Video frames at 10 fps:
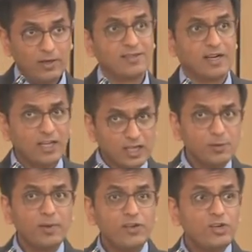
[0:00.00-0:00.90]
Does
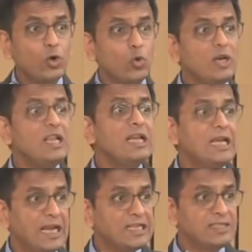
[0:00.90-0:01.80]
untouchability
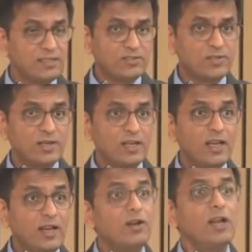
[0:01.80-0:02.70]
only exist
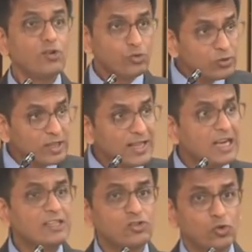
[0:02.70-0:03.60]
in relation to the Dalits?